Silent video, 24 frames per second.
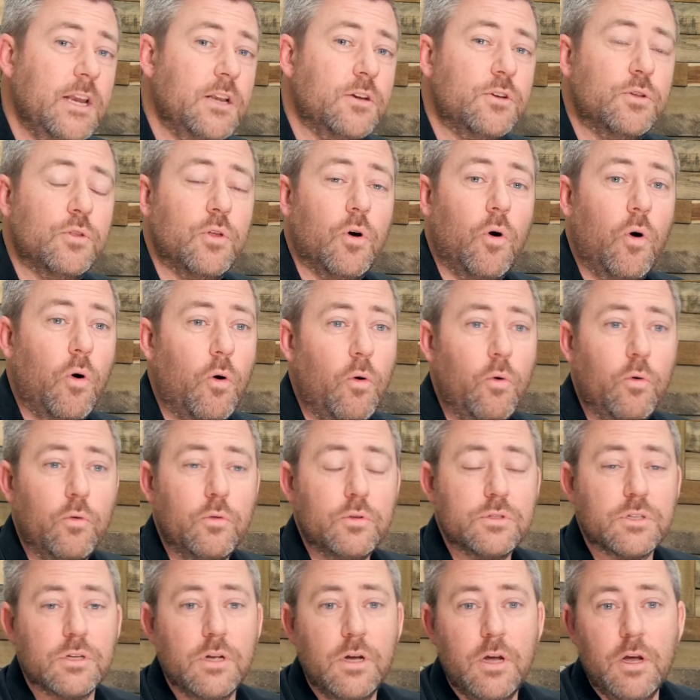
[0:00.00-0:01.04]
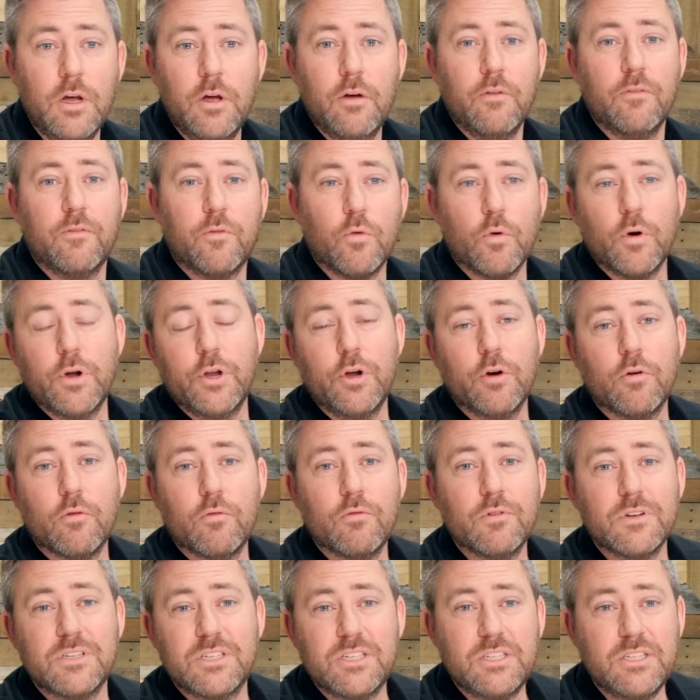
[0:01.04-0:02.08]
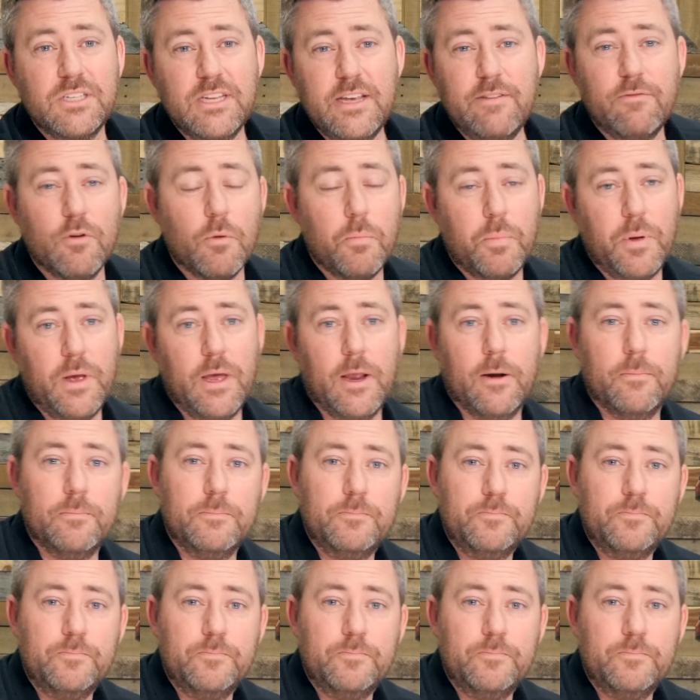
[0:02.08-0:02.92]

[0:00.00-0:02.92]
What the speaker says: into the holes for your receiver pin.